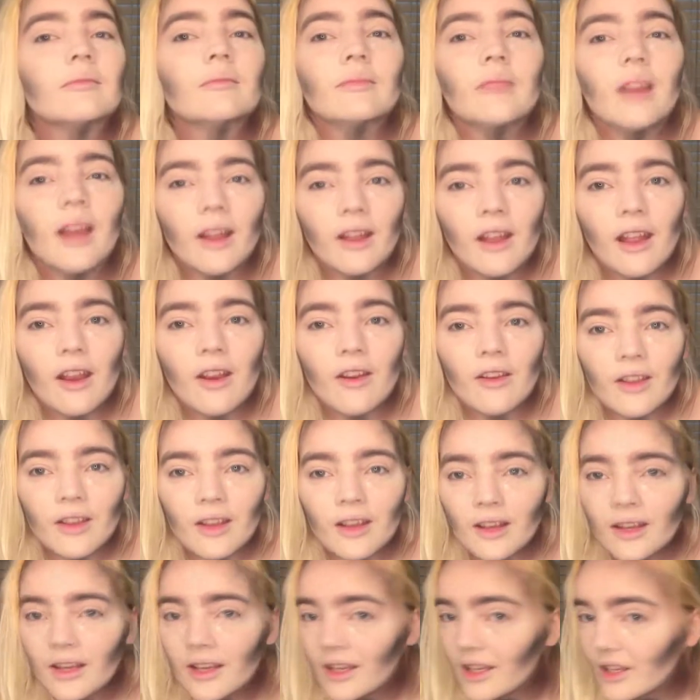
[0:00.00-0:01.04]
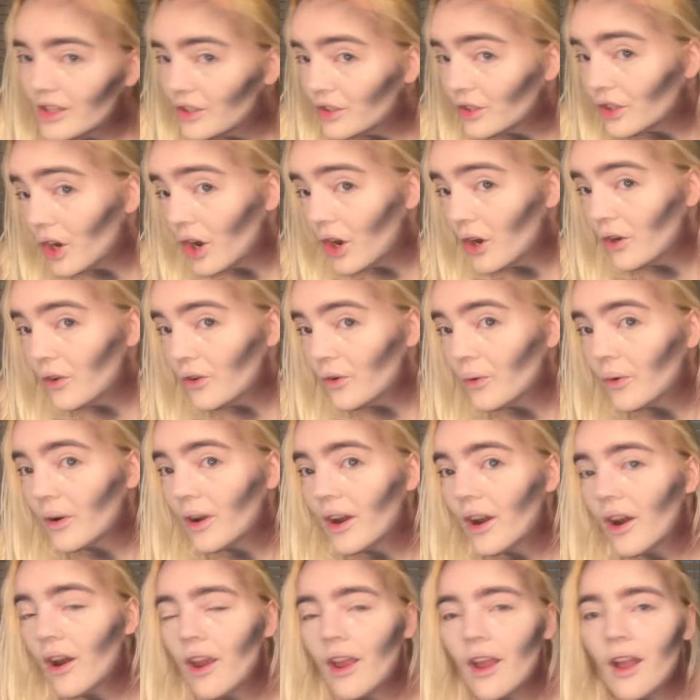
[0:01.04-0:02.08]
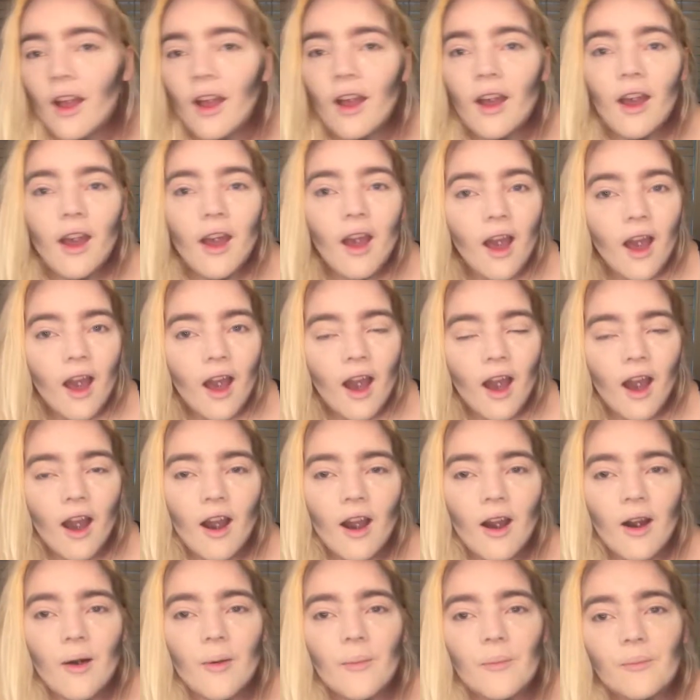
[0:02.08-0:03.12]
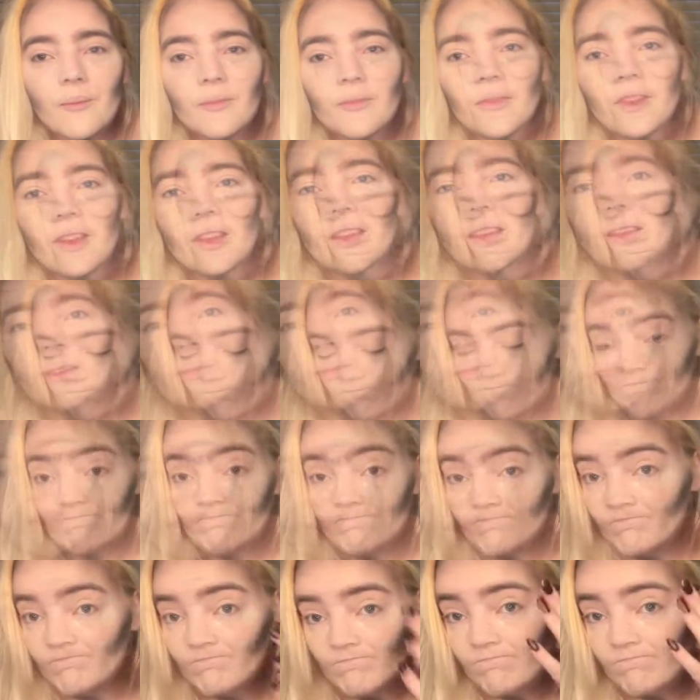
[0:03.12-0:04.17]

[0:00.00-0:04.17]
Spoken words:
neck area and contour area, but yeah.